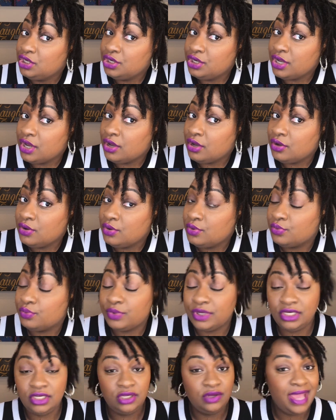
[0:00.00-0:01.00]
know,
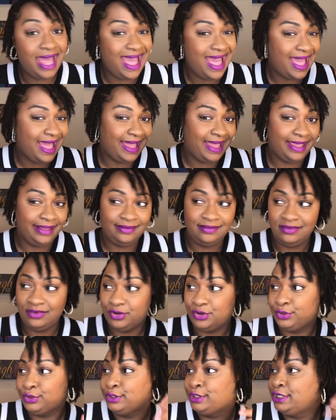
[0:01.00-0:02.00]
when you had
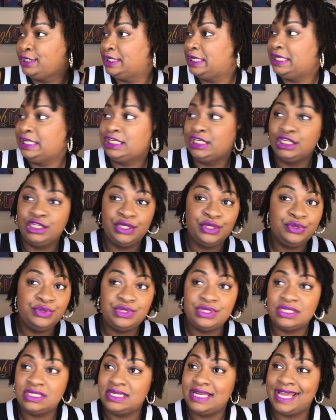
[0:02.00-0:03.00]
your
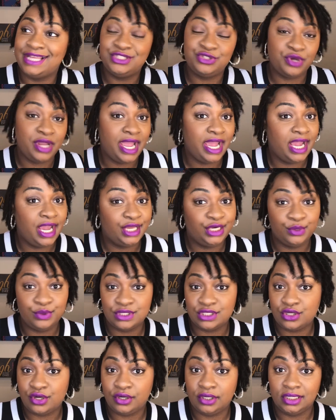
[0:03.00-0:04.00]
loose natural hair and it was
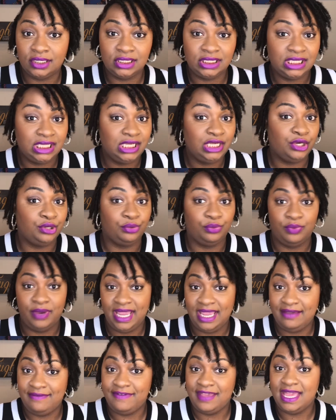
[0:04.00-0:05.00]
curly or
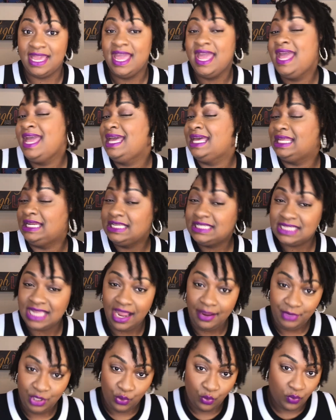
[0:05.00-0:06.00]
wavy,
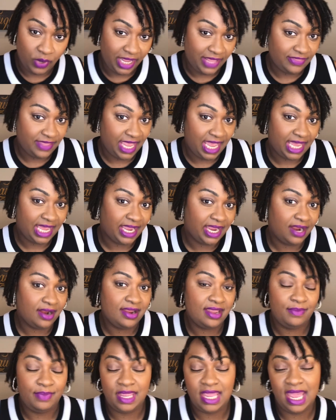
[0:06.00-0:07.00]
anytime you wet the hair,
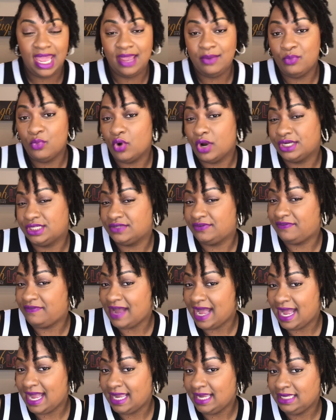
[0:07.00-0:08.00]
it became more
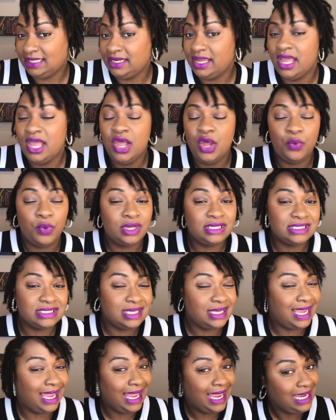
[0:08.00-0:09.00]
defined. Well, it's
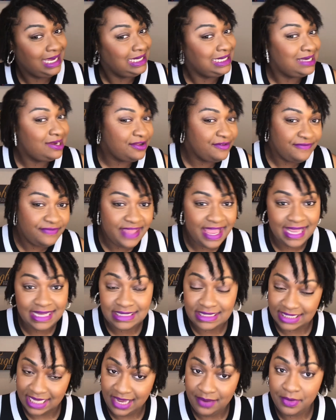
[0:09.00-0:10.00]
kind of that
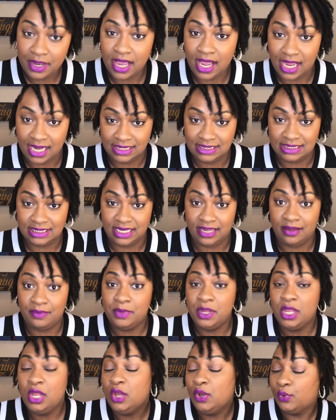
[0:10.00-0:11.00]
same concept.
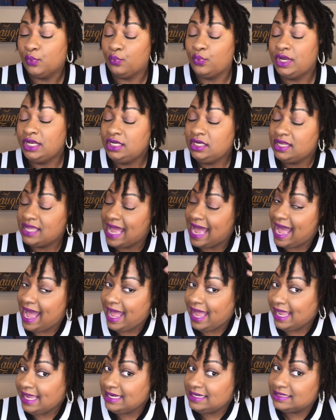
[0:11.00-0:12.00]
When
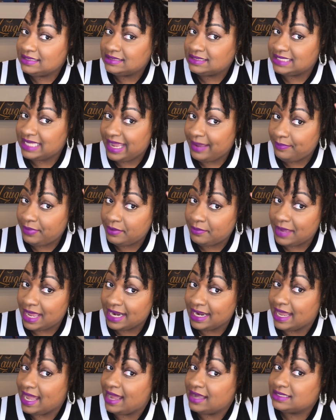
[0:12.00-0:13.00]
I dampen my
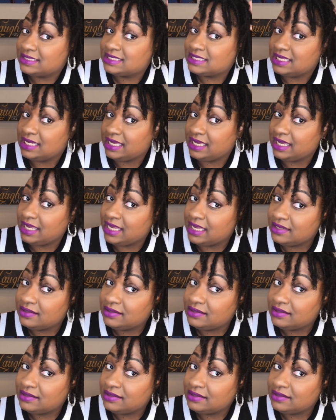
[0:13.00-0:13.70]
locks, it